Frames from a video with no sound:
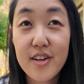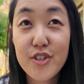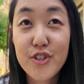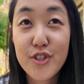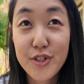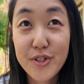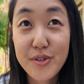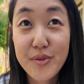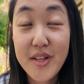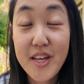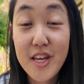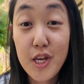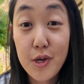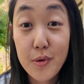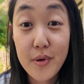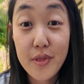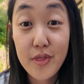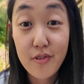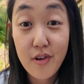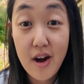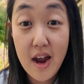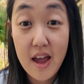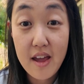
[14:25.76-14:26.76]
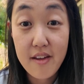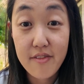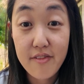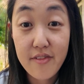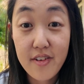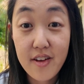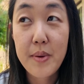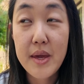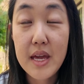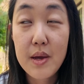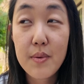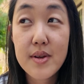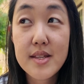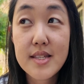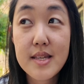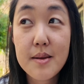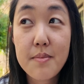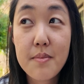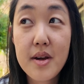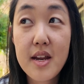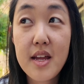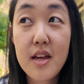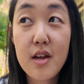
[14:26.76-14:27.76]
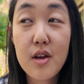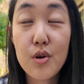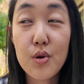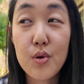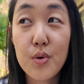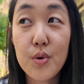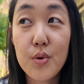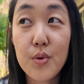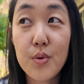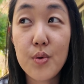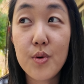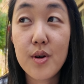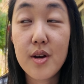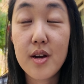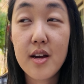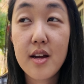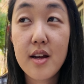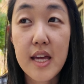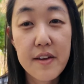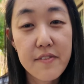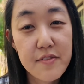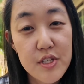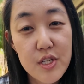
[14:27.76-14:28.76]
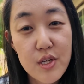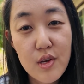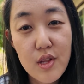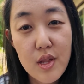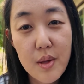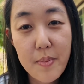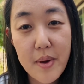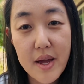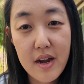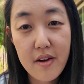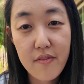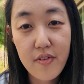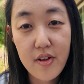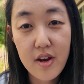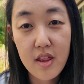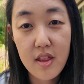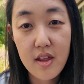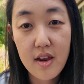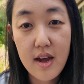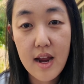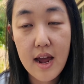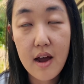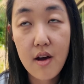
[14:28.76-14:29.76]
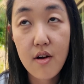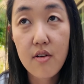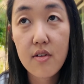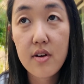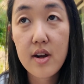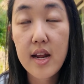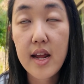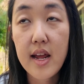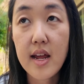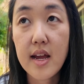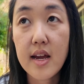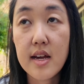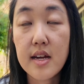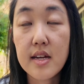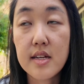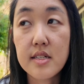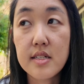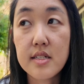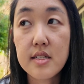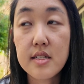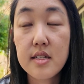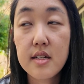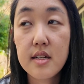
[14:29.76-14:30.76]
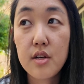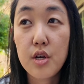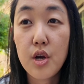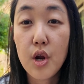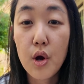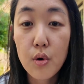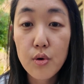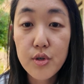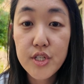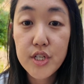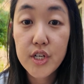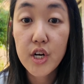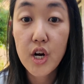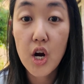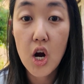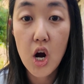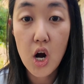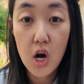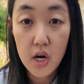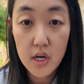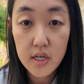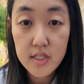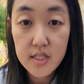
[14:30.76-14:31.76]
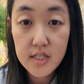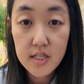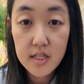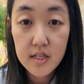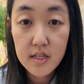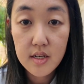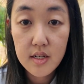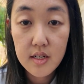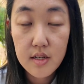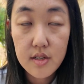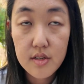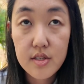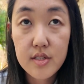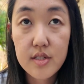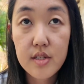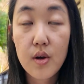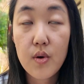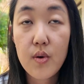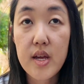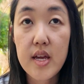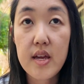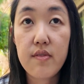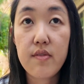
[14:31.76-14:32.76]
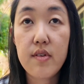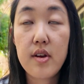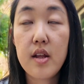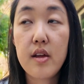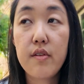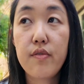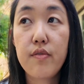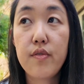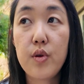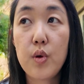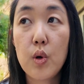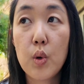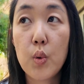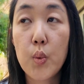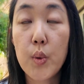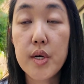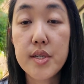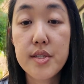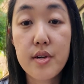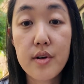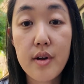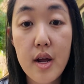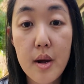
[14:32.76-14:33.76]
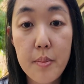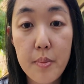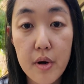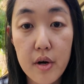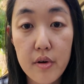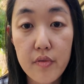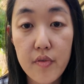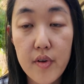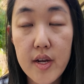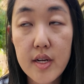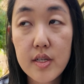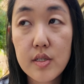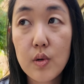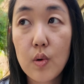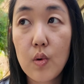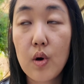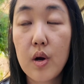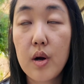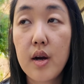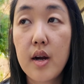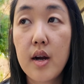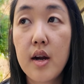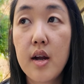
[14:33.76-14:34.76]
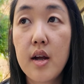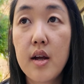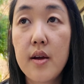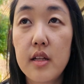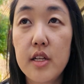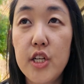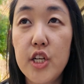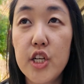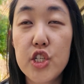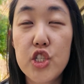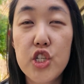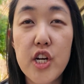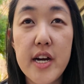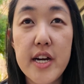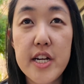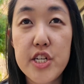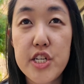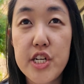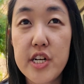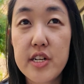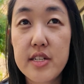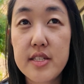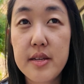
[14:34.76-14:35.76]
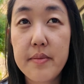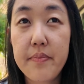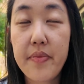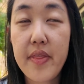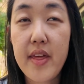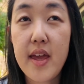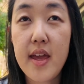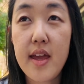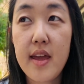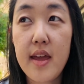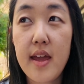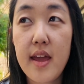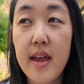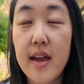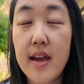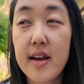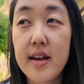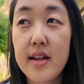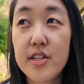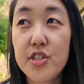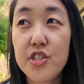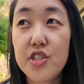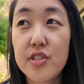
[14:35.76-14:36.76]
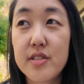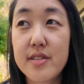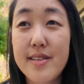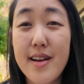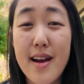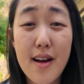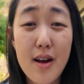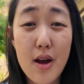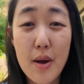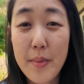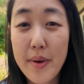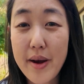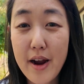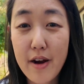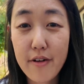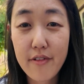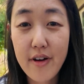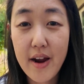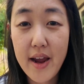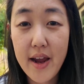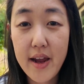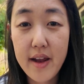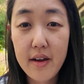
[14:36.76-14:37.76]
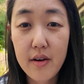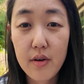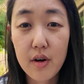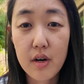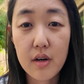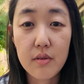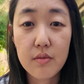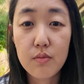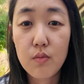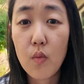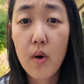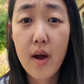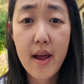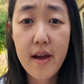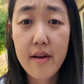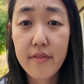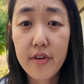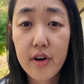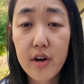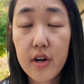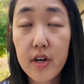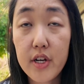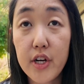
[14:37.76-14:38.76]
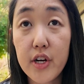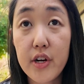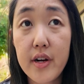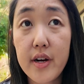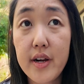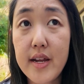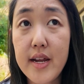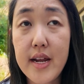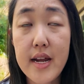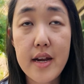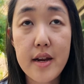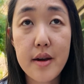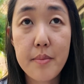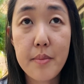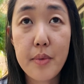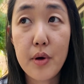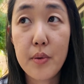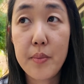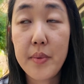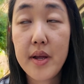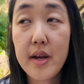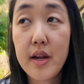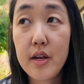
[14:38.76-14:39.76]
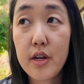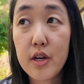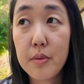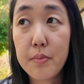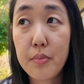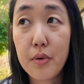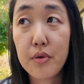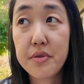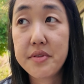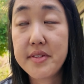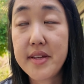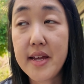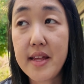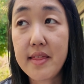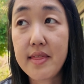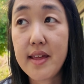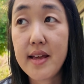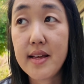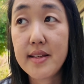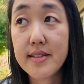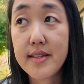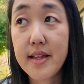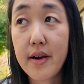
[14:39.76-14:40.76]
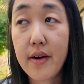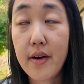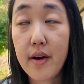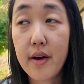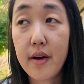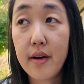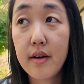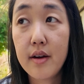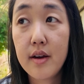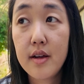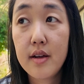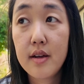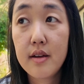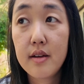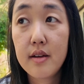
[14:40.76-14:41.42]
truly you would thrive. Being with somebody who gives you the benefit of the doubt and knows your heart. So even if your words are not perfect, or you're trying to share something and it's just not coming out right, or whatever, you're in a heated moment and you're both saying things that are